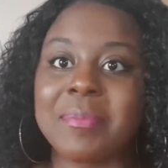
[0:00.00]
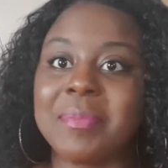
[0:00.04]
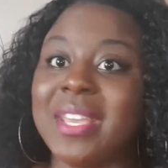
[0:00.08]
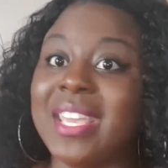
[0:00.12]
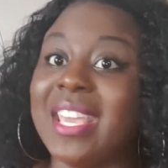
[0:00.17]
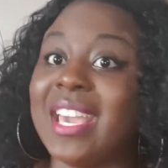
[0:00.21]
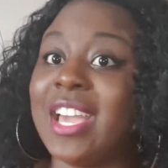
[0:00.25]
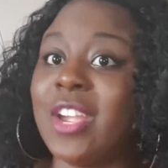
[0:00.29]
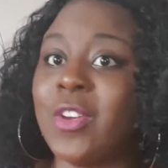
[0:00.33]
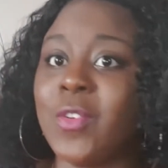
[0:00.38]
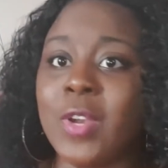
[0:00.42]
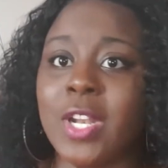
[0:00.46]
But
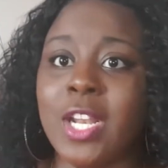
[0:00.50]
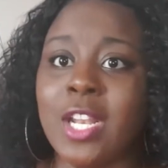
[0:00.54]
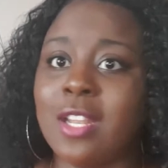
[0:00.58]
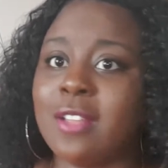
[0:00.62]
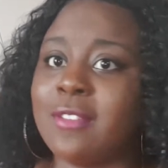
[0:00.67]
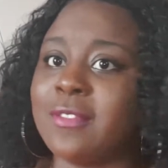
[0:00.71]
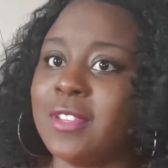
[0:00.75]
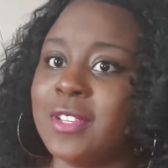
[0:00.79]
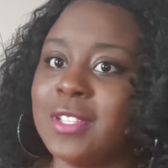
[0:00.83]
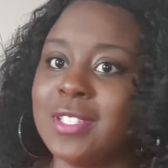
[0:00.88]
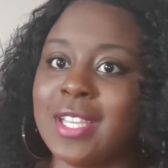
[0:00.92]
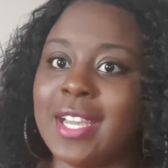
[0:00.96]
yeah, I really
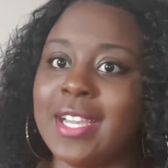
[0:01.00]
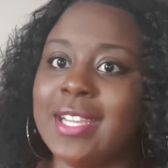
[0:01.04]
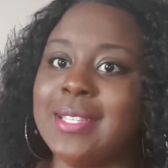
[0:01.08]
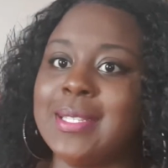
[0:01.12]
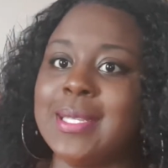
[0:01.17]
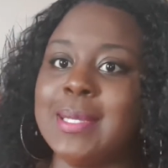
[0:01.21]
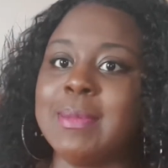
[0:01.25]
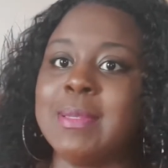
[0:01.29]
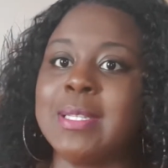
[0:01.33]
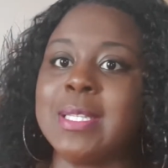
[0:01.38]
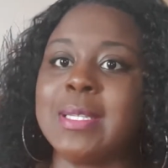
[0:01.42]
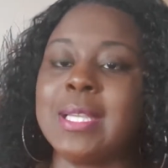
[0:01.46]
love those
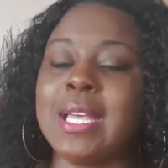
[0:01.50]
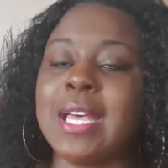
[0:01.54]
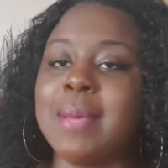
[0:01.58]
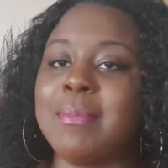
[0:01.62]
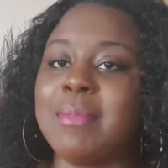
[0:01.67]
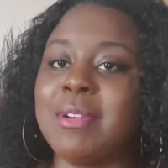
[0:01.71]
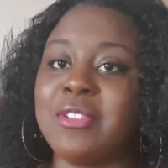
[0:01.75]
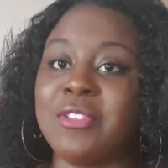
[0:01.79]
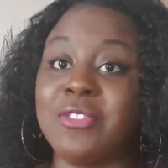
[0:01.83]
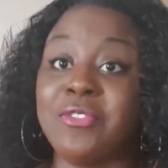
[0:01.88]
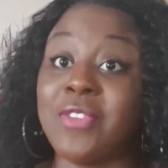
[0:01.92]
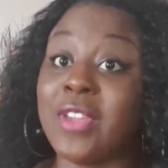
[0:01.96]
items.
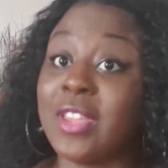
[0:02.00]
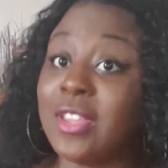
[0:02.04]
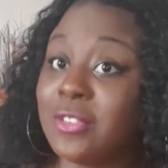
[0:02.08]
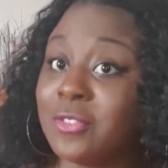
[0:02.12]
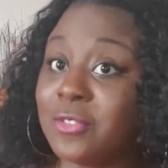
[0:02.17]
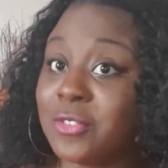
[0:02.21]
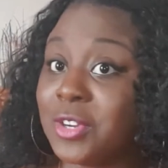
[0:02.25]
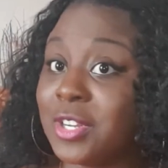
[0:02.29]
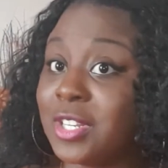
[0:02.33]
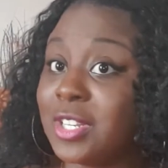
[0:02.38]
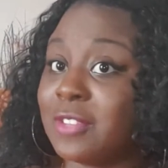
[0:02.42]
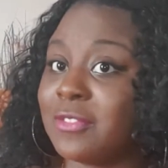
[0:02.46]
My
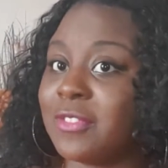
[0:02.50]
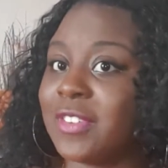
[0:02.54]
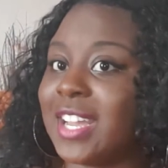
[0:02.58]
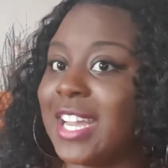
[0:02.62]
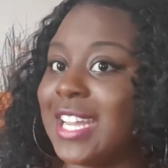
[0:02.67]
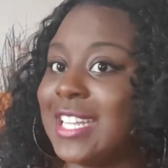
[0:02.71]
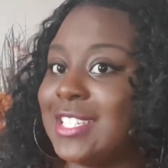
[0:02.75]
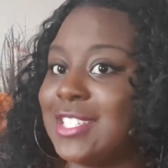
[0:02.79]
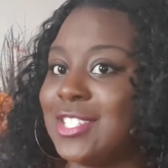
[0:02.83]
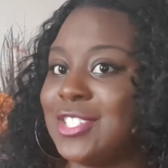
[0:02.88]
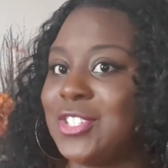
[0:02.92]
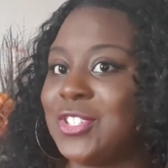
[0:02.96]
favourite, if I
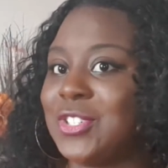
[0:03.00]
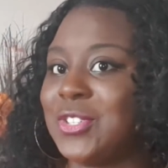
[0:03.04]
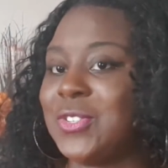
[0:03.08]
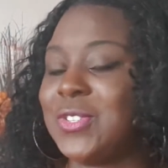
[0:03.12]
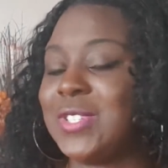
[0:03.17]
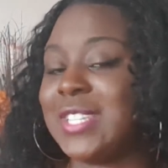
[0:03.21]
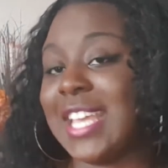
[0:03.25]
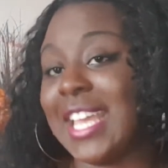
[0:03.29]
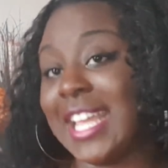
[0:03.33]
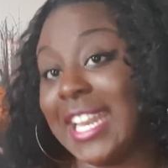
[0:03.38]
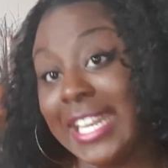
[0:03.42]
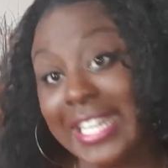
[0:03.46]
had to
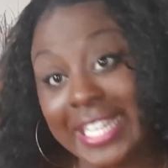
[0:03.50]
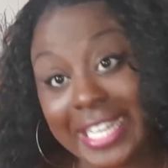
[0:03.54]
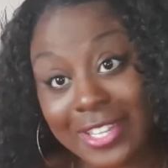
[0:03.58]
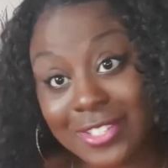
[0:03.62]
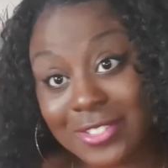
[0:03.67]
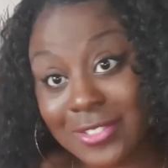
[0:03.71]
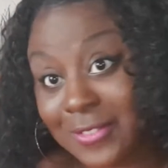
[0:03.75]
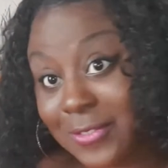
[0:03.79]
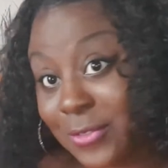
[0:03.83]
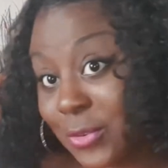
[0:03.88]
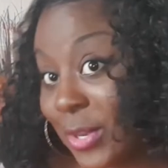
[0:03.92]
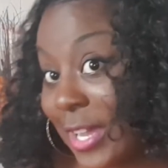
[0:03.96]
choose any
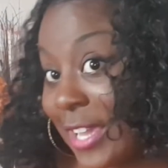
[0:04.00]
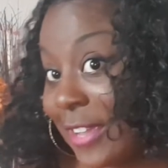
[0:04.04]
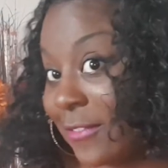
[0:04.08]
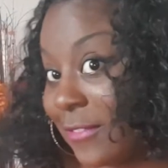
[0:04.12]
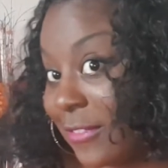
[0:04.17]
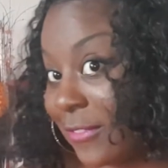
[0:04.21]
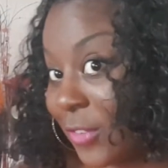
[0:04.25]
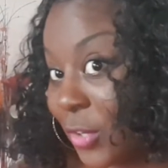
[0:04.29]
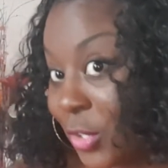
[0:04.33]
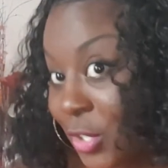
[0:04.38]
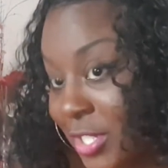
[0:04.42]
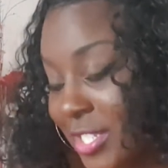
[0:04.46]
out of what
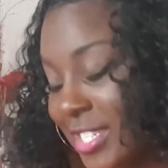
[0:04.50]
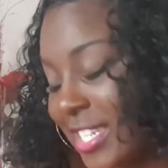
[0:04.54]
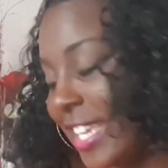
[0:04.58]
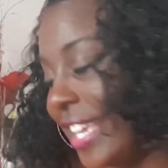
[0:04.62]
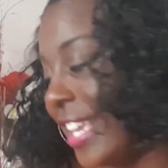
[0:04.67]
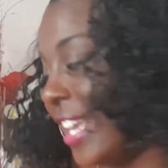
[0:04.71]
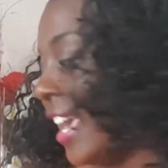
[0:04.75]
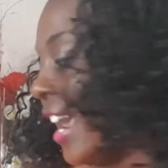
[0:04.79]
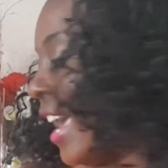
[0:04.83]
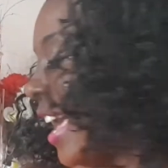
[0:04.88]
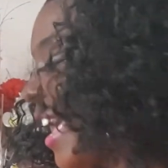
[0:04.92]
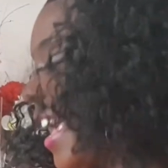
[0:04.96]
I've got
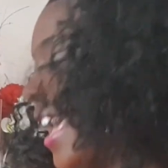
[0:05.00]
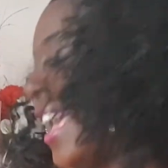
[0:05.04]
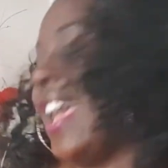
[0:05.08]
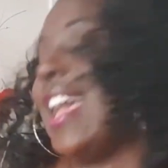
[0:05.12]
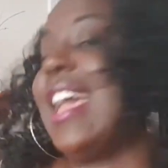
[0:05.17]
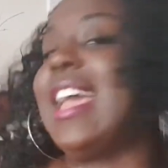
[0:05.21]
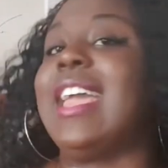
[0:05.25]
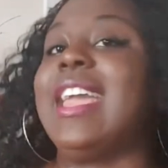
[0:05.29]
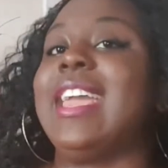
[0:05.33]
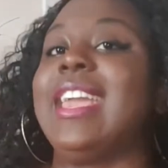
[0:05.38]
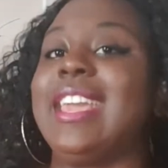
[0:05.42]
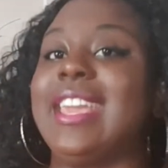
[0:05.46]
here,
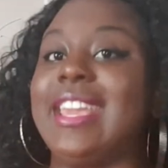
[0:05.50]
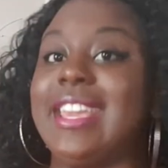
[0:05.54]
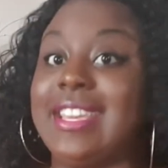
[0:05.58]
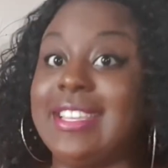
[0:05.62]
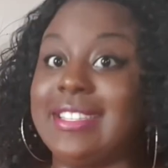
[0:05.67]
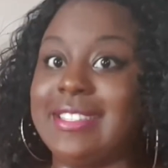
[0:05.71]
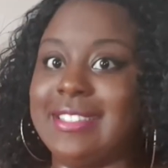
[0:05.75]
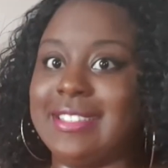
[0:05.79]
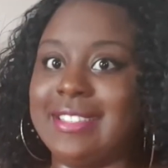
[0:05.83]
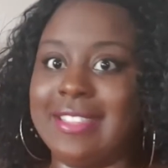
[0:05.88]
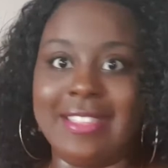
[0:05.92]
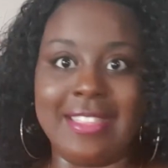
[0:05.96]

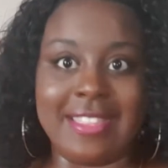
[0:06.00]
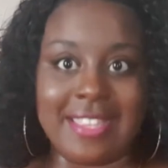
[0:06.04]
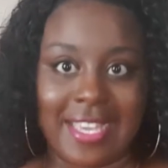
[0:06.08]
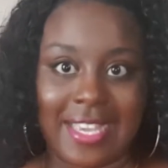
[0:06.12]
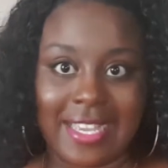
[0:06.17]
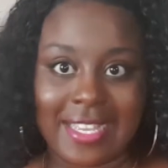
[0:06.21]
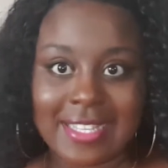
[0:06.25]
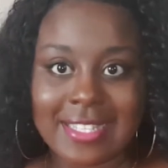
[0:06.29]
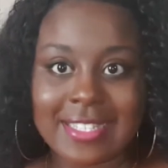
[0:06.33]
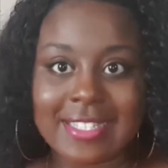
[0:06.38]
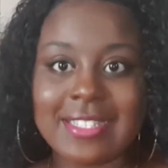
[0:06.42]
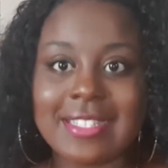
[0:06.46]
is
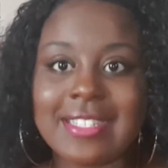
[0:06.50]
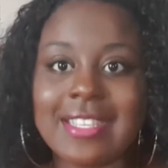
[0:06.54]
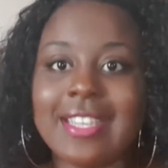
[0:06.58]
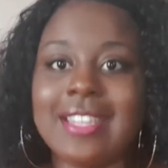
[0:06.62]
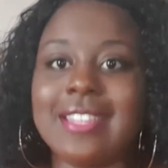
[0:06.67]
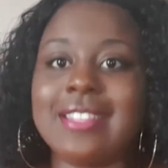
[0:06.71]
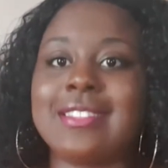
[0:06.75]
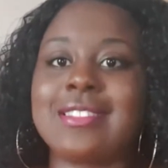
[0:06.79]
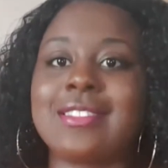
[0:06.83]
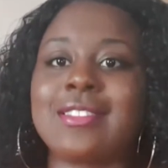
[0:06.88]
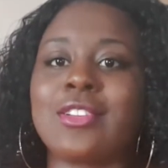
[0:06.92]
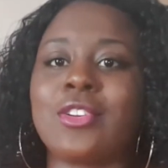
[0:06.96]
this.
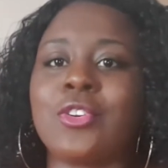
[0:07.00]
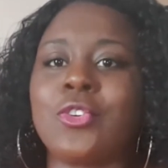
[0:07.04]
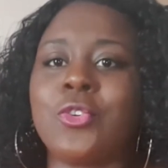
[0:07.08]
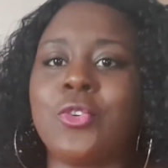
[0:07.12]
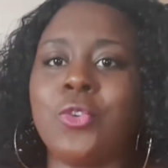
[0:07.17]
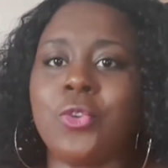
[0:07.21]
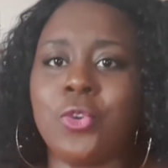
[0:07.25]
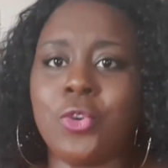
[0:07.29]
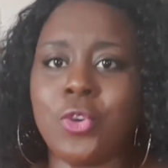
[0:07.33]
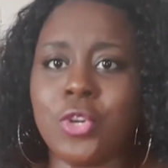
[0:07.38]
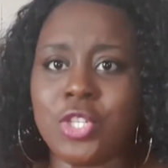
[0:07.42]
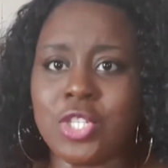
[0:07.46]
It's
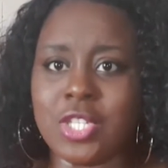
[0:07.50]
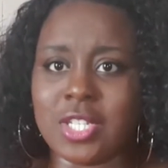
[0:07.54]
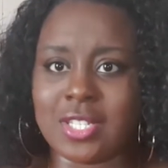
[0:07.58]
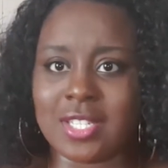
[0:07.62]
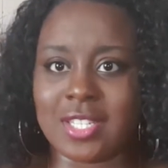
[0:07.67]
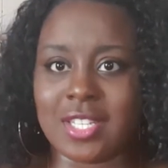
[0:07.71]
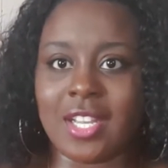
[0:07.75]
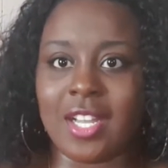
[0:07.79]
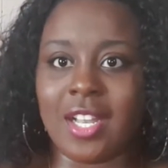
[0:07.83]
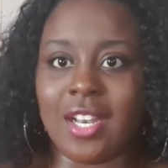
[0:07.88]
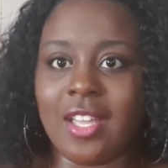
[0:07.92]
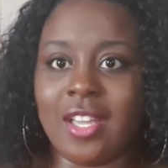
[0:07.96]

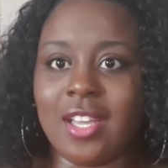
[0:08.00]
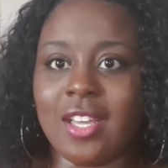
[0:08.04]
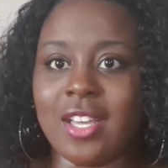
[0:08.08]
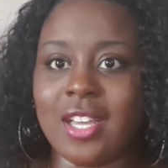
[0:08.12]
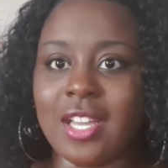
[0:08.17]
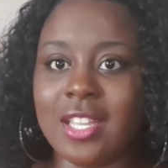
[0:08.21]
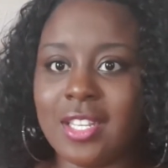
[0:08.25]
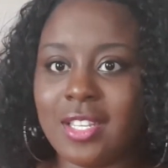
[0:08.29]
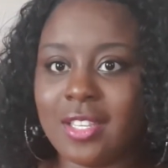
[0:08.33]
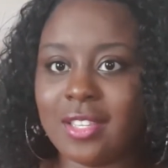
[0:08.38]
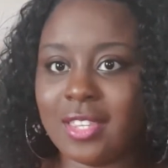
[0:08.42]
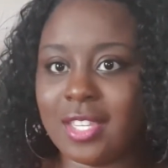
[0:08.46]
gorgeous colour.
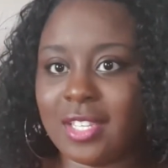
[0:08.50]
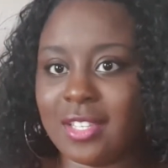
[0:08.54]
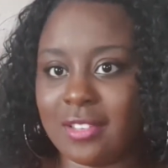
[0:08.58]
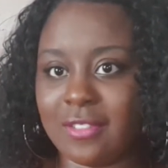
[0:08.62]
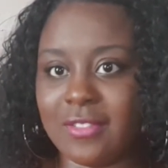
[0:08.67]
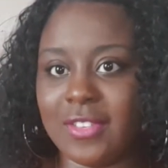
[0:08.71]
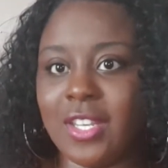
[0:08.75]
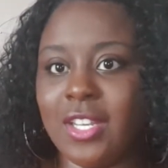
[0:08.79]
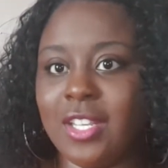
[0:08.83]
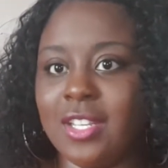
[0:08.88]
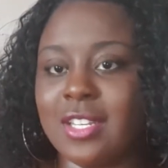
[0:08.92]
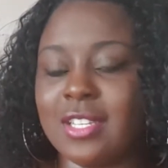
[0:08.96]
I don't think the
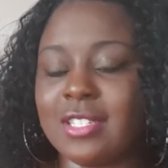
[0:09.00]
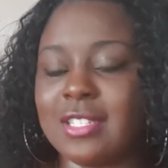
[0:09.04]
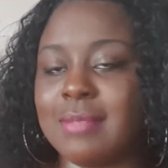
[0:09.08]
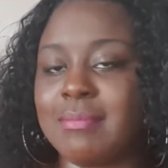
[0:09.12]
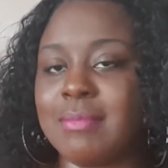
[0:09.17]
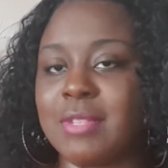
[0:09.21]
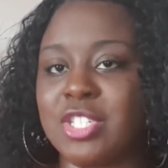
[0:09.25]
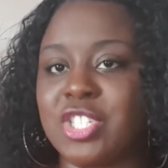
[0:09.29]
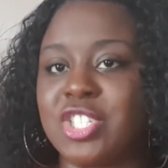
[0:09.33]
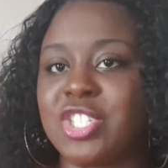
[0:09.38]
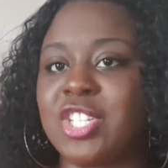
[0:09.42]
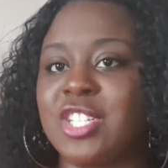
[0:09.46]
video does it
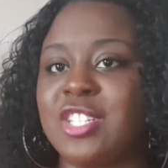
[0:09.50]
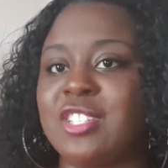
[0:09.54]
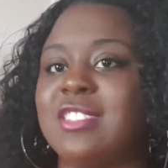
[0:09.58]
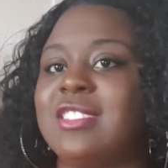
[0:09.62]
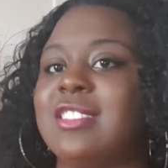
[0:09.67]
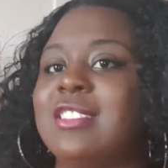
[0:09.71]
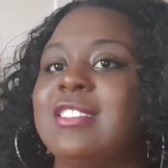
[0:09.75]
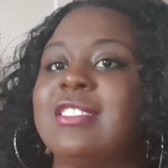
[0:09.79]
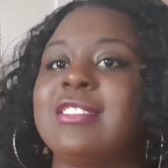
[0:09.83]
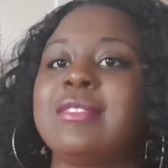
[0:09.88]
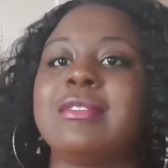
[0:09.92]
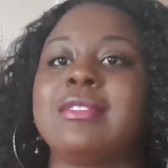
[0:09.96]
much
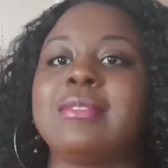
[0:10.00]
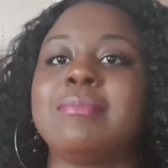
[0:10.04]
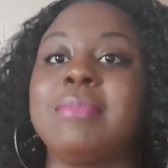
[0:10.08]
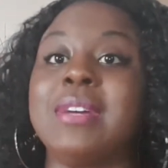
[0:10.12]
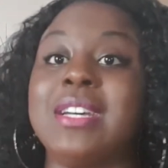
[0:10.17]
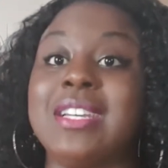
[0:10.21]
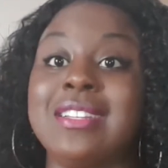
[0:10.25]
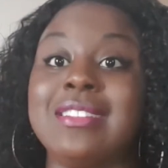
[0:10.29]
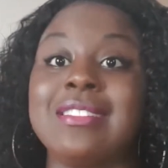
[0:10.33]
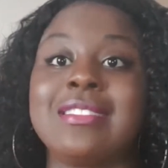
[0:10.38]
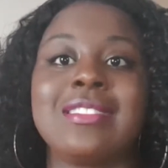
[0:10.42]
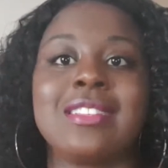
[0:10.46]
justice,
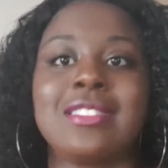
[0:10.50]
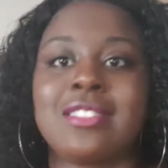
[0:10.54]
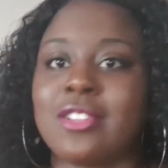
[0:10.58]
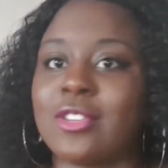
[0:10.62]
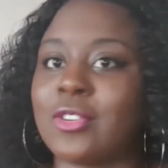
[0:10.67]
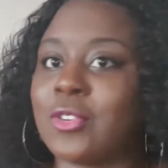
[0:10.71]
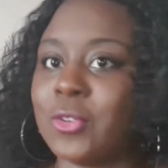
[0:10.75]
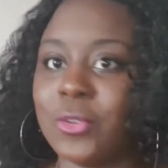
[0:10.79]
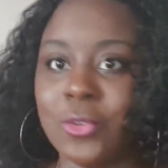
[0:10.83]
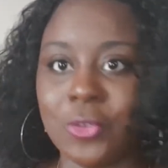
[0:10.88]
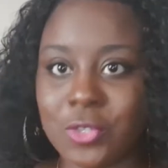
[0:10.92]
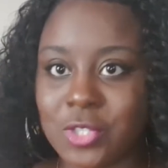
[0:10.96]
but it's such a
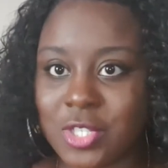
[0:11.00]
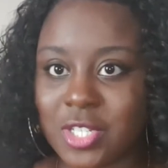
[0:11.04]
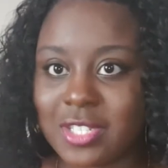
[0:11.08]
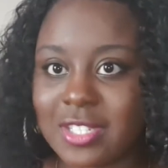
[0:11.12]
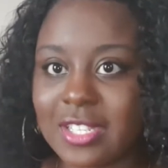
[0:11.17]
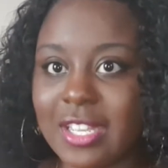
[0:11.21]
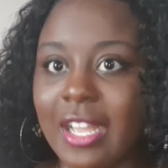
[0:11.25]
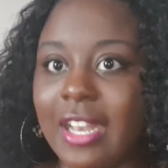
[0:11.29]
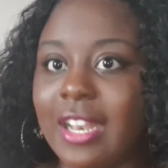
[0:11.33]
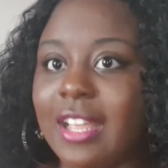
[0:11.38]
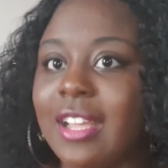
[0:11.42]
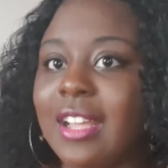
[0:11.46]
gorgeous
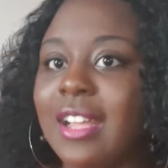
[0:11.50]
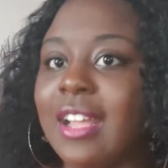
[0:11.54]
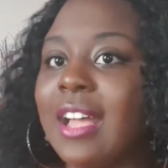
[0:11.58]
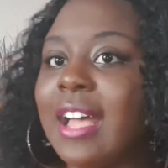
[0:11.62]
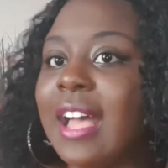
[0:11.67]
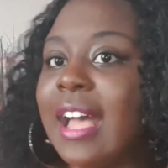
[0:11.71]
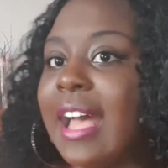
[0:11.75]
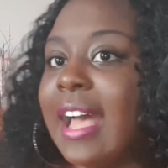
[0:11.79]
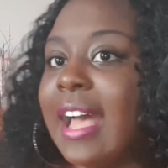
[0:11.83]
colour.